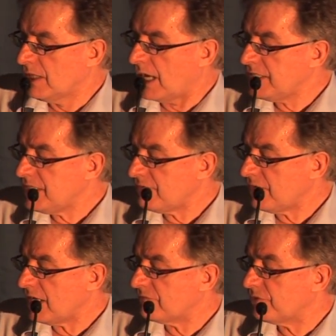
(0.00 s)
I never
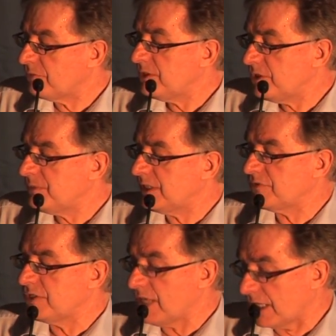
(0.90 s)
have them in the middle of
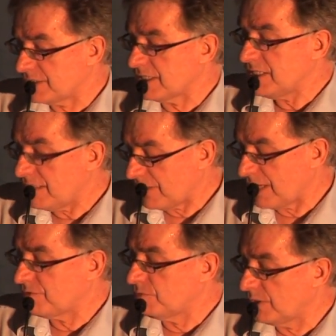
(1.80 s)
the night. I never
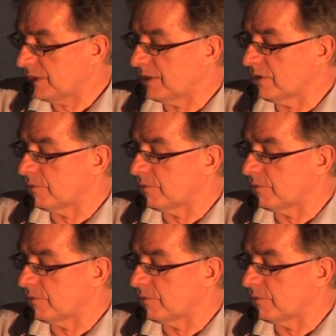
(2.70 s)
have them waking